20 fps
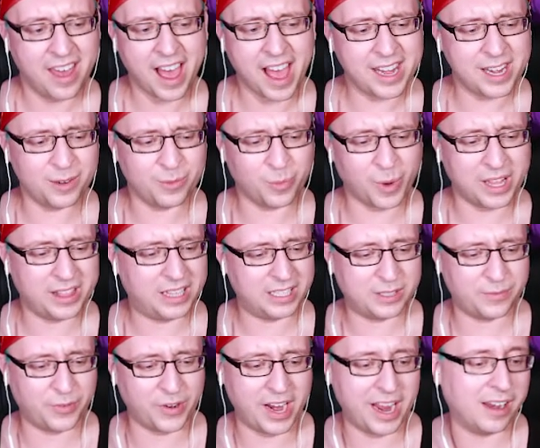I didn't write
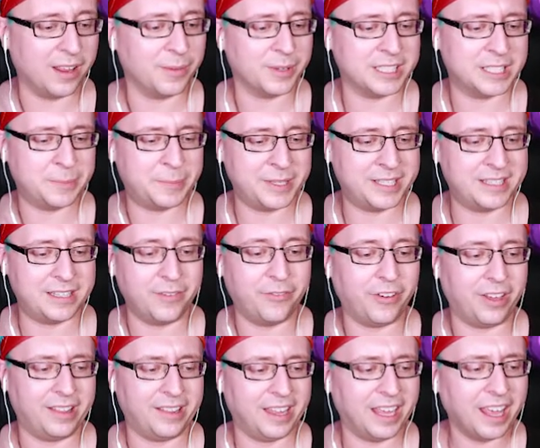this for anyone
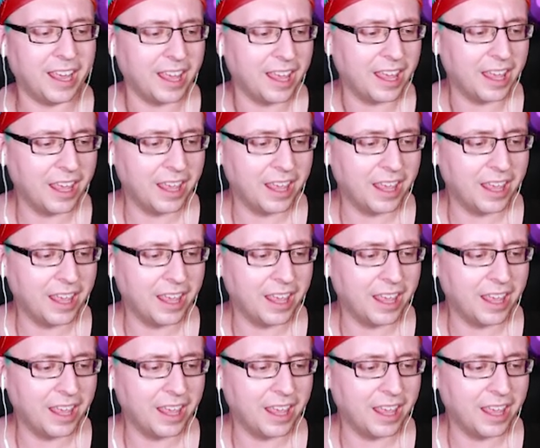specifically.